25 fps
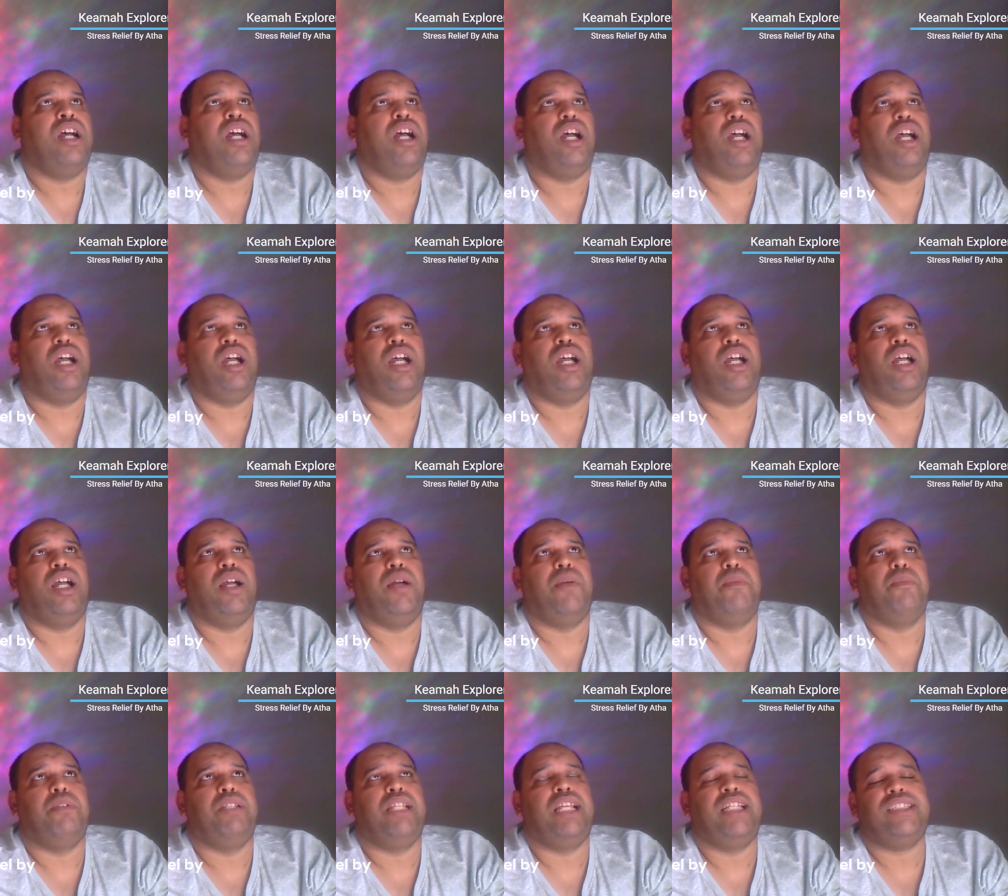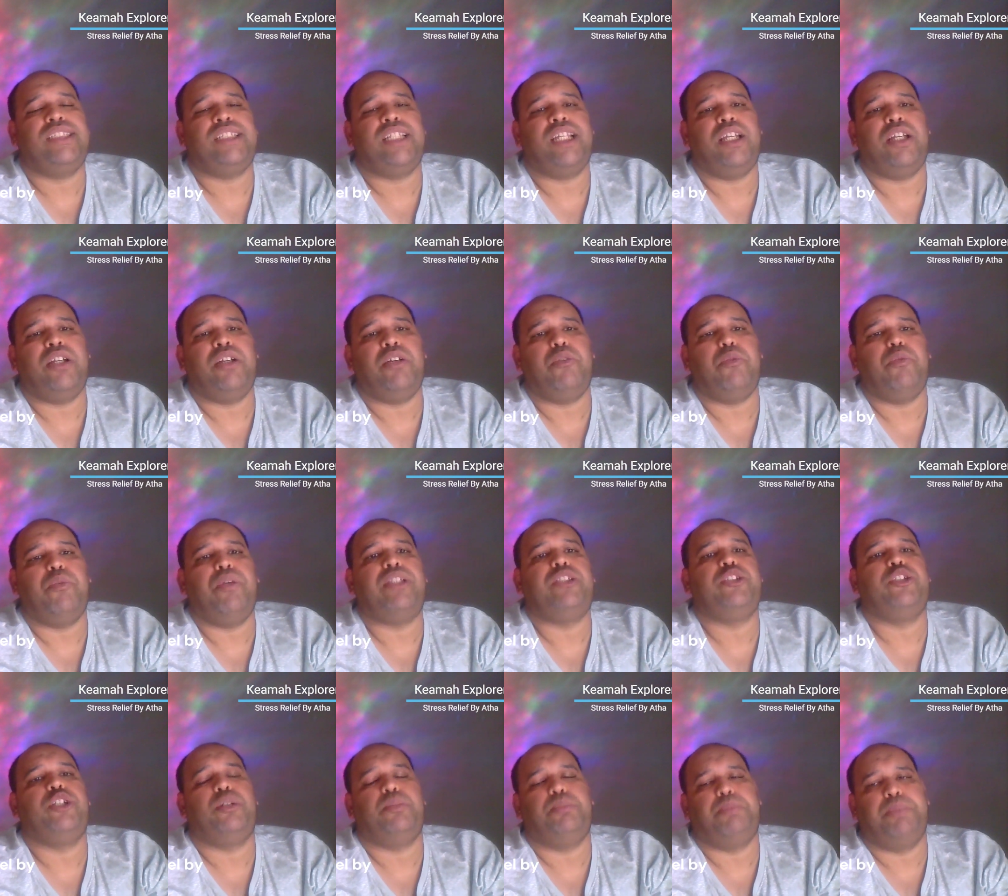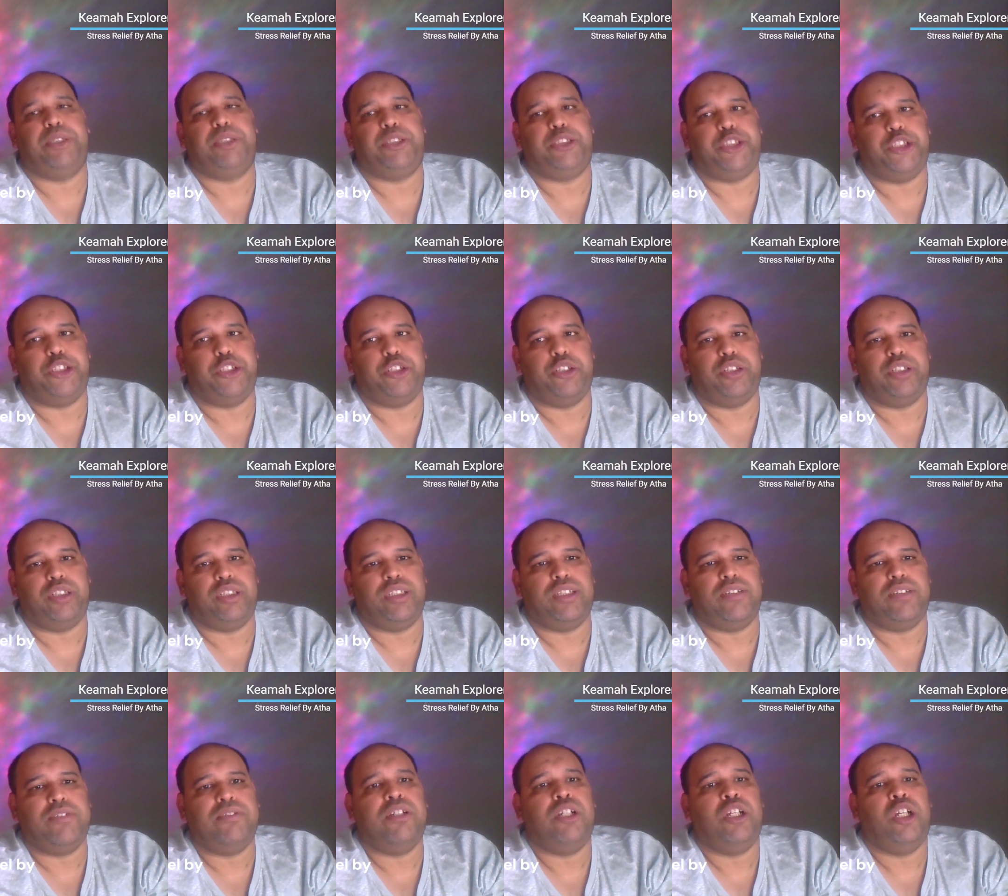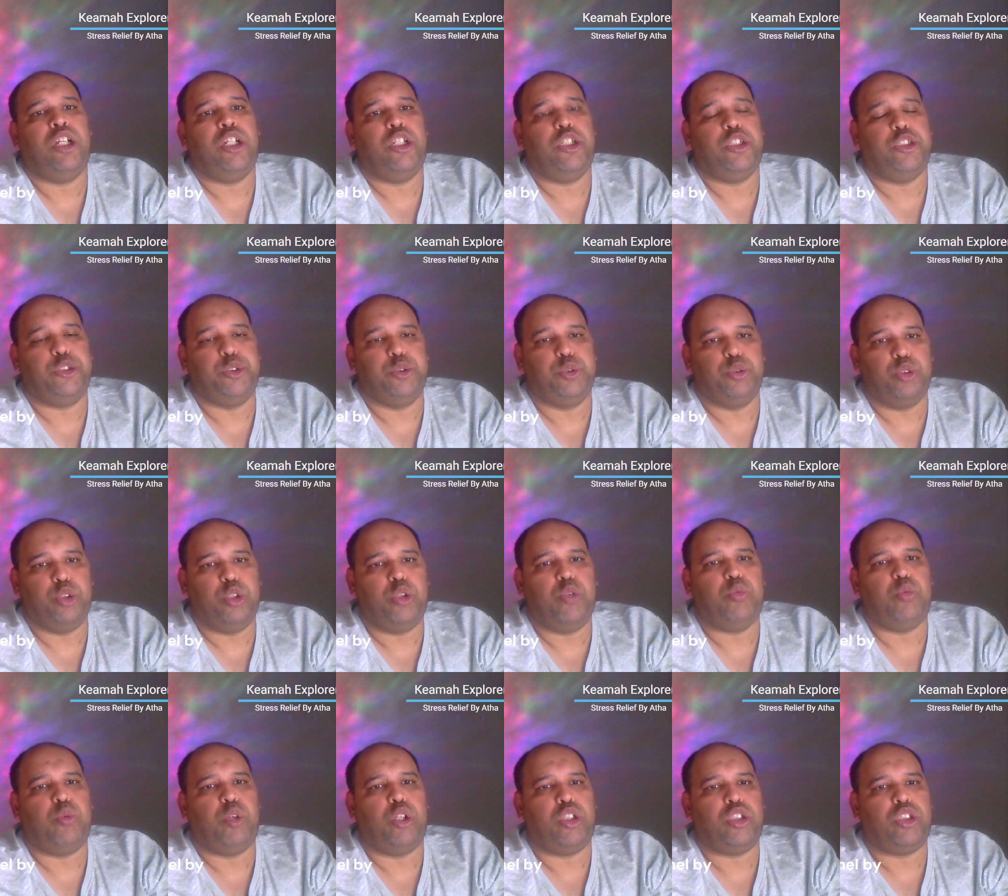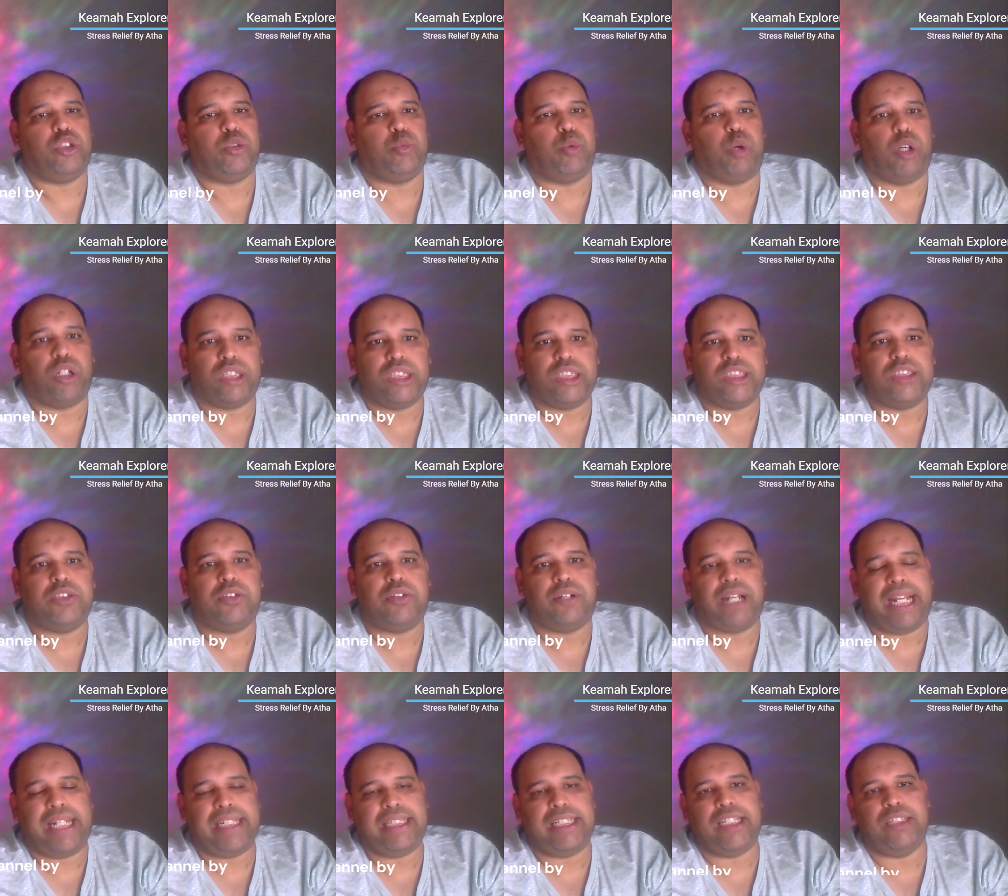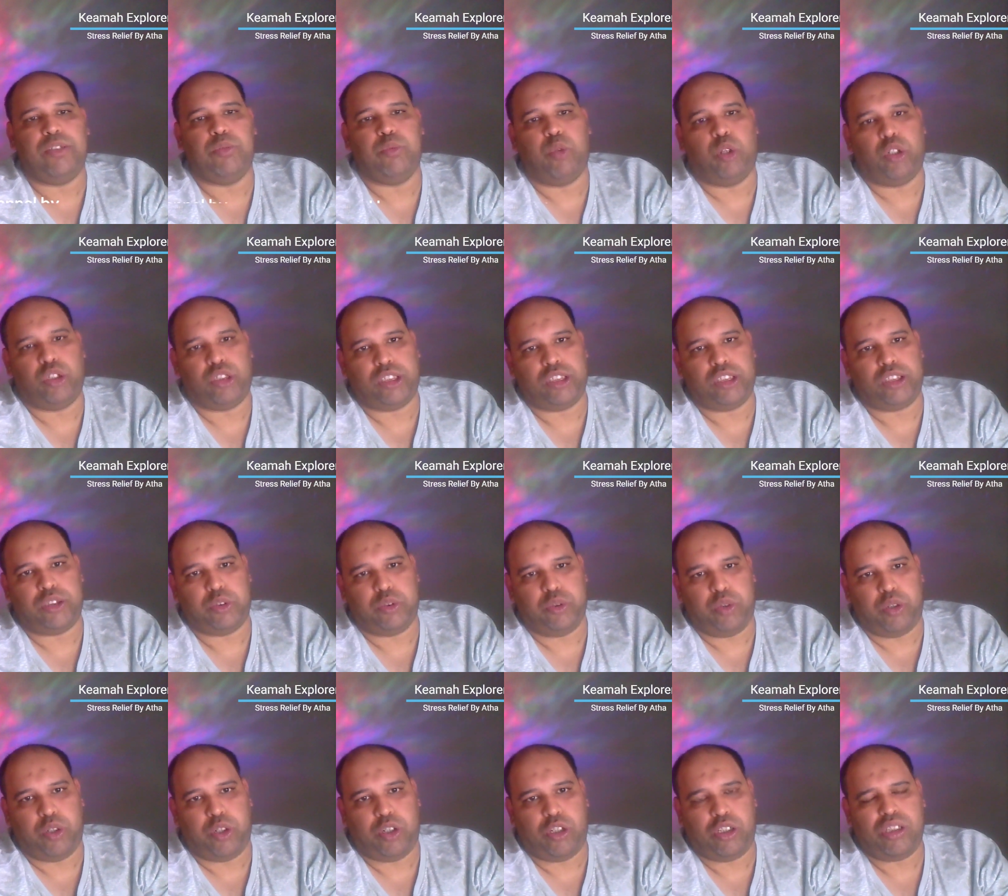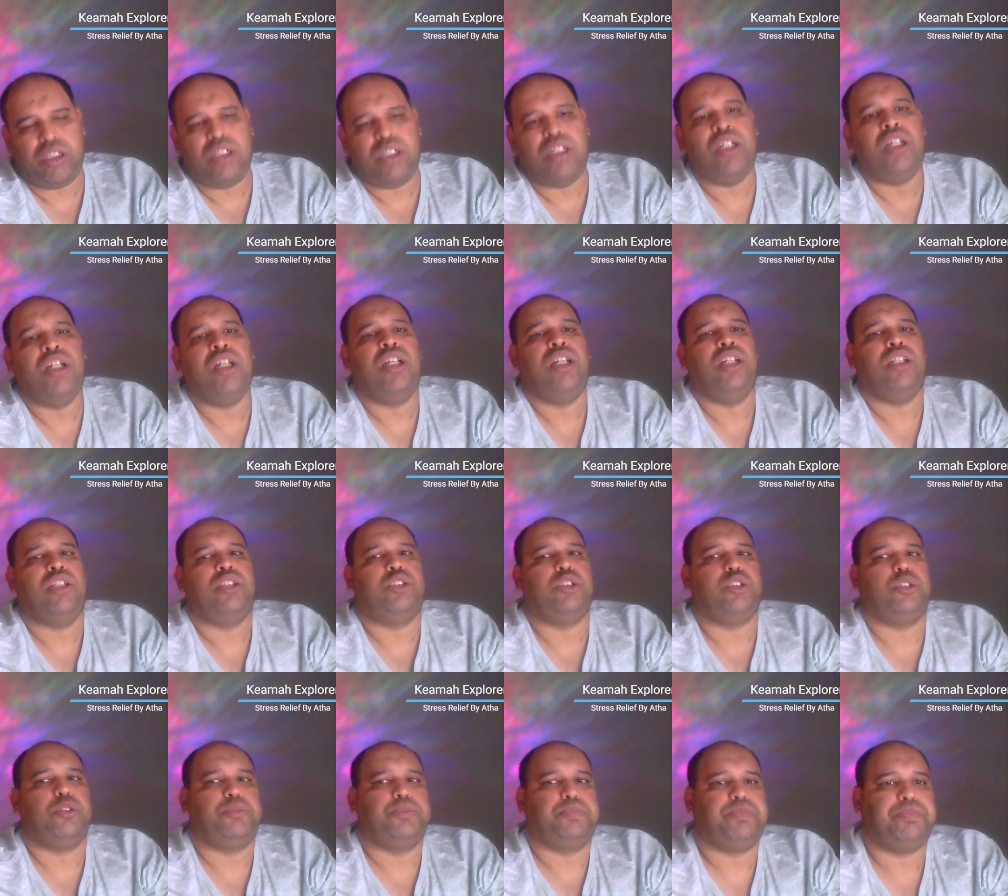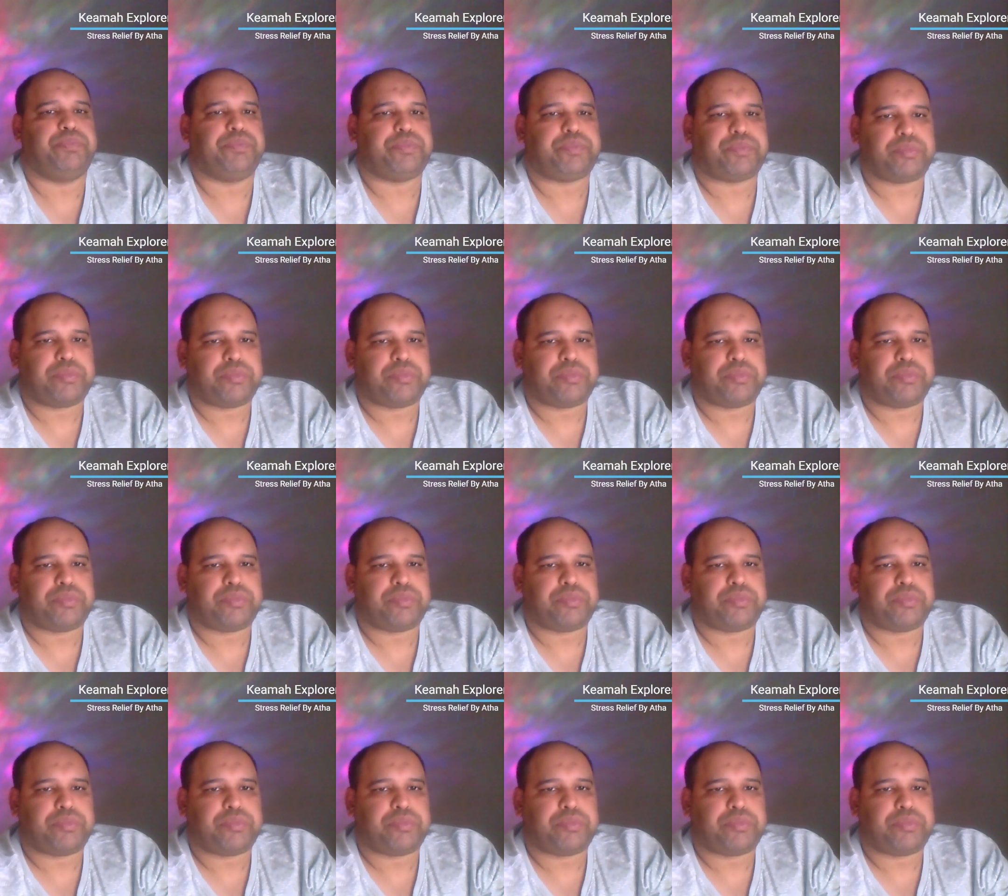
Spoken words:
Let's say when you are mature enough, you know what is right and what is wrong. So